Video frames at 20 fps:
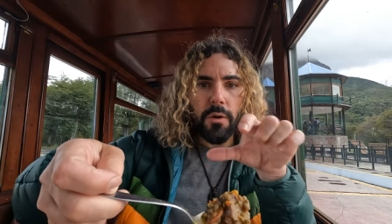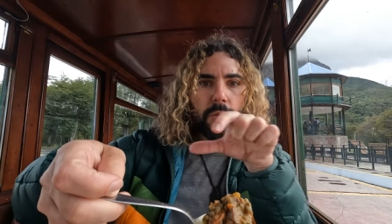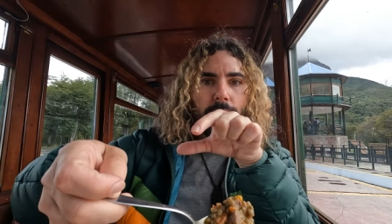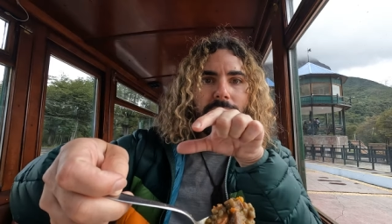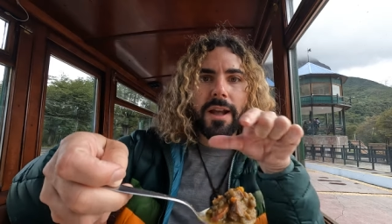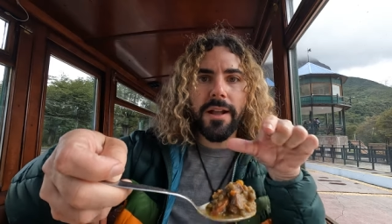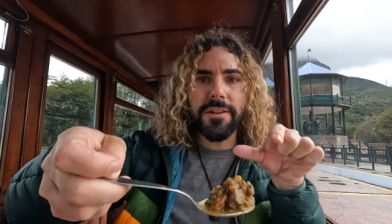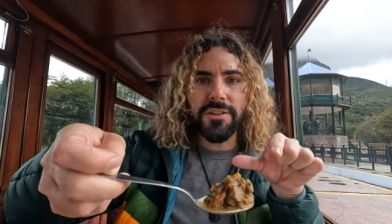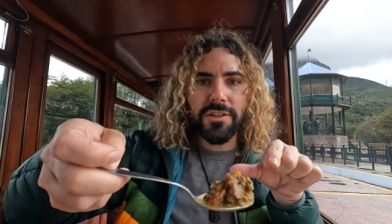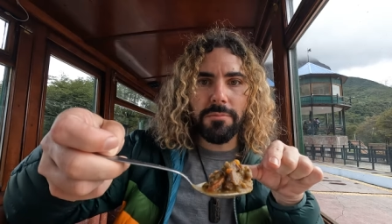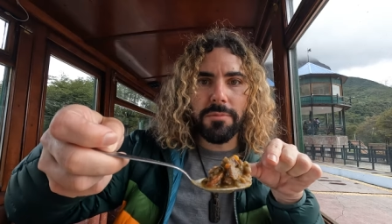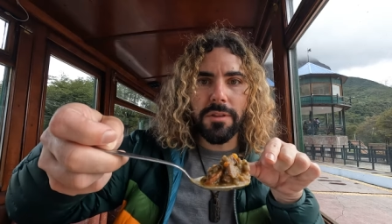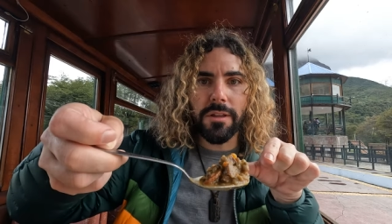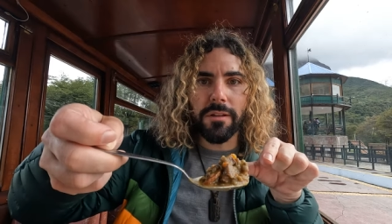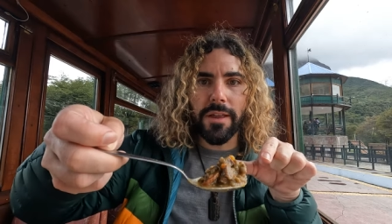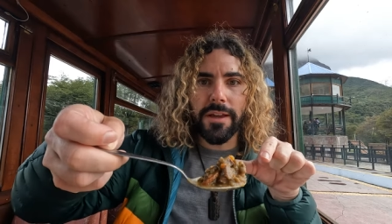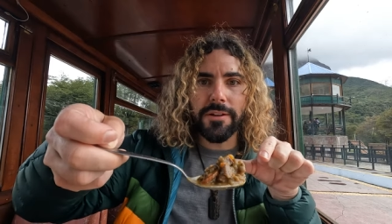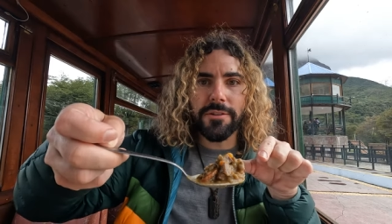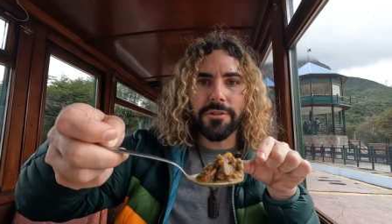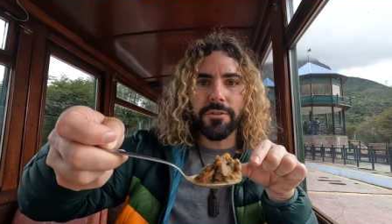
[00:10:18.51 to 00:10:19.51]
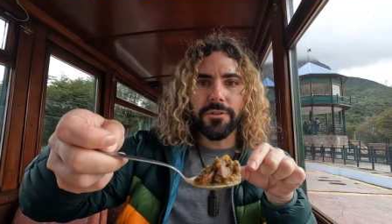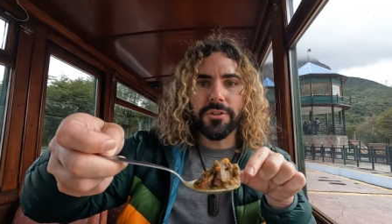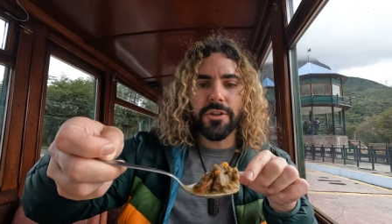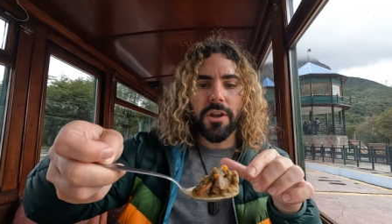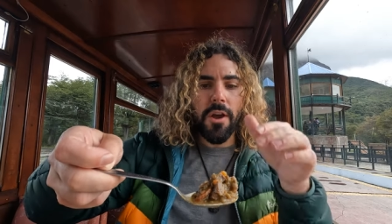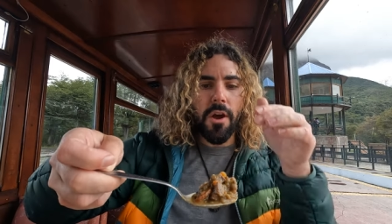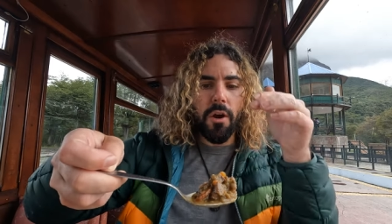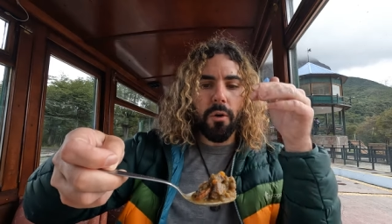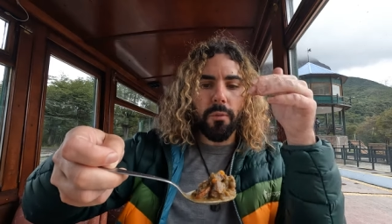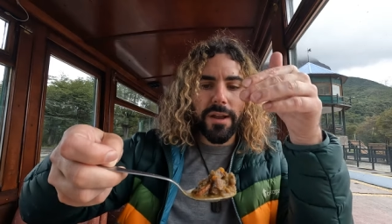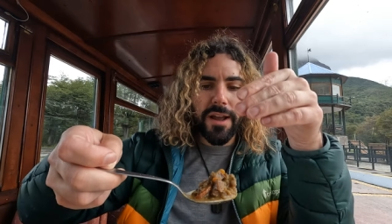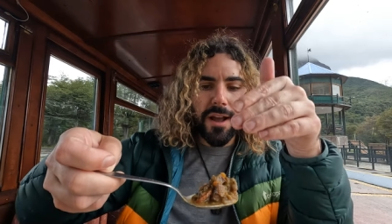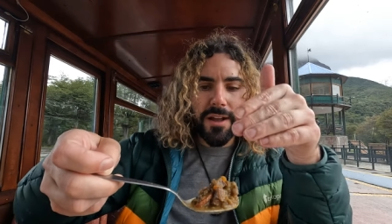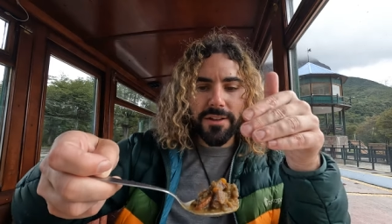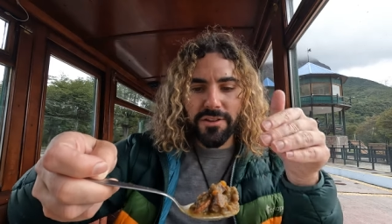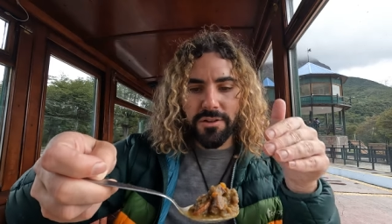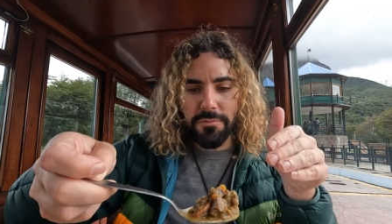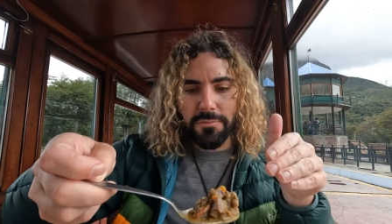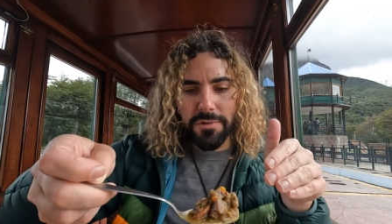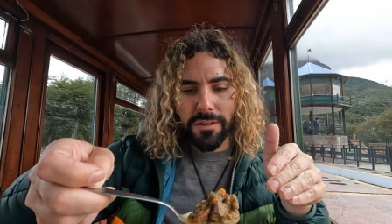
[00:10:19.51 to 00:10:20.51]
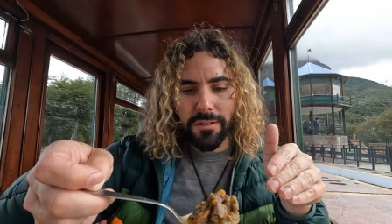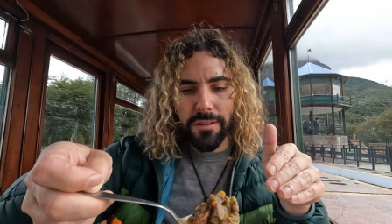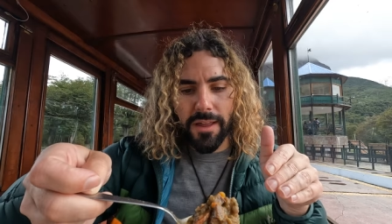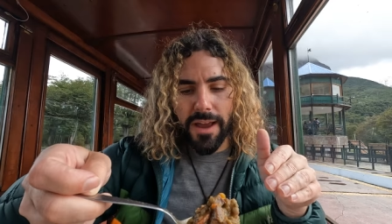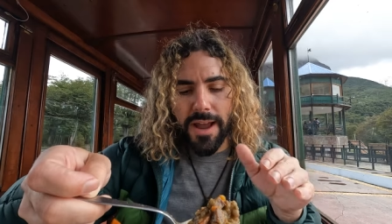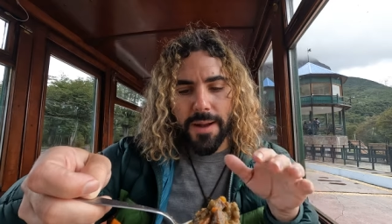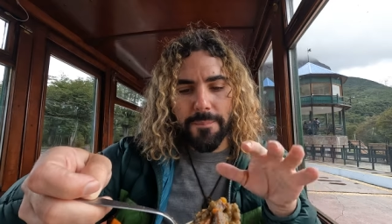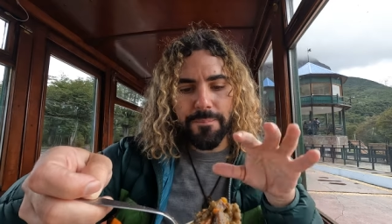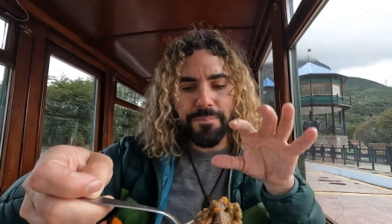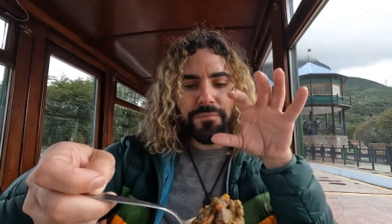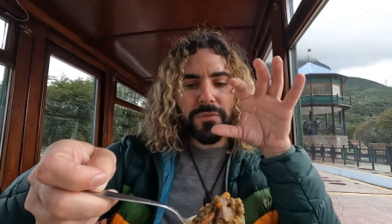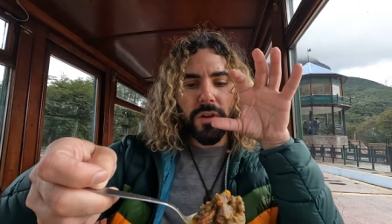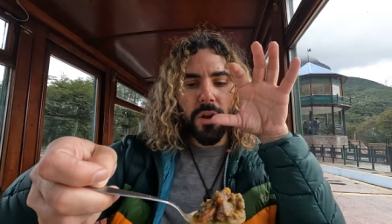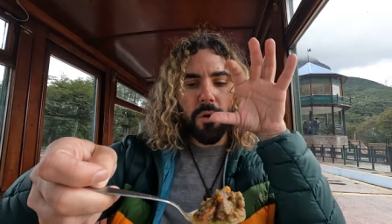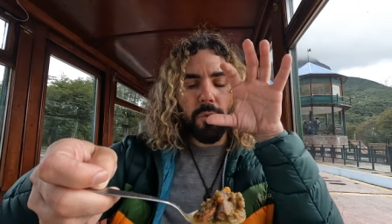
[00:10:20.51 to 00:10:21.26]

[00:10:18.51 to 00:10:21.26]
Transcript: We got some of the lentils. We got some of the lamb.